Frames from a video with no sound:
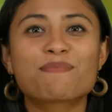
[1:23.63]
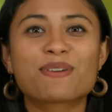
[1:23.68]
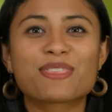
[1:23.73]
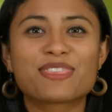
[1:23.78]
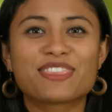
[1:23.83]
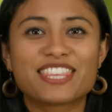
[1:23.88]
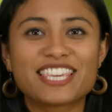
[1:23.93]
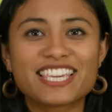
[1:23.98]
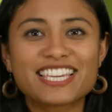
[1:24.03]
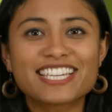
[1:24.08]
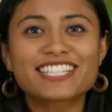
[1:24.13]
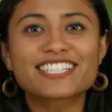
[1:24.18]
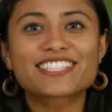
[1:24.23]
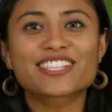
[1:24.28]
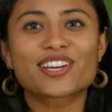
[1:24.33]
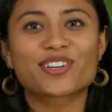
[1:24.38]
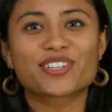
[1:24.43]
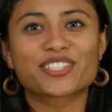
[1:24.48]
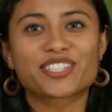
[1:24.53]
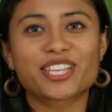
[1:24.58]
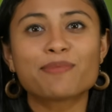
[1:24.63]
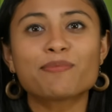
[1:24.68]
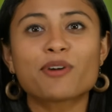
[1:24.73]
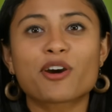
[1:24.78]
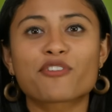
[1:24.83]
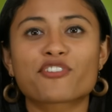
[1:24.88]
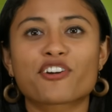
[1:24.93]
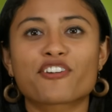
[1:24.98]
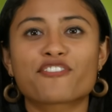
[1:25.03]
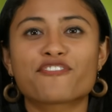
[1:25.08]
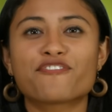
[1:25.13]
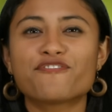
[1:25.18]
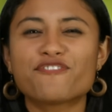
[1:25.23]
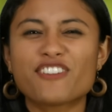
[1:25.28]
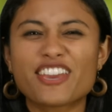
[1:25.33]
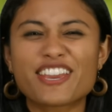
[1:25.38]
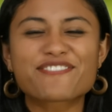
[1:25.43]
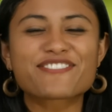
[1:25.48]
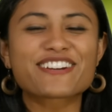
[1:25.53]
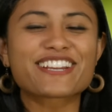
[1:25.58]
but these are some of our
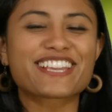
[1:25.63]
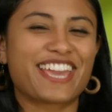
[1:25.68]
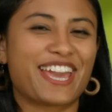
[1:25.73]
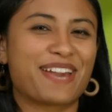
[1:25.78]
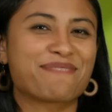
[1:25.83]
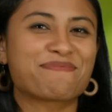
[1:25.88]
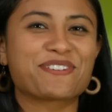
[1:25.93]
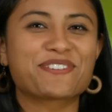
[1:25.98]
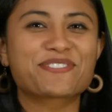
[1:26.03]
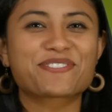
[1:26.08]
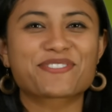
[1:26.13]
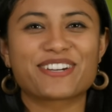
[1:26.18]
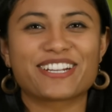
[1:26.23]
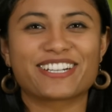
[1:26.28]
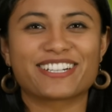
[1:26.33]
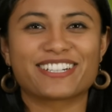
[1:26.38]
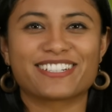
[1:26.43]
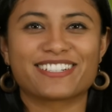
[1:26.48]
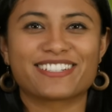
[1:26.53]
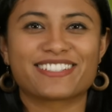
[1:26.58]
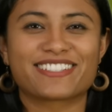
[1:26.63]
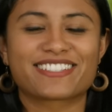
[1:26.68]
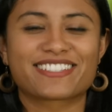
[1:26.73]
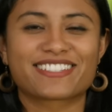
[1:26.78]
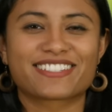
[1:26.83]
favorite camoed critters.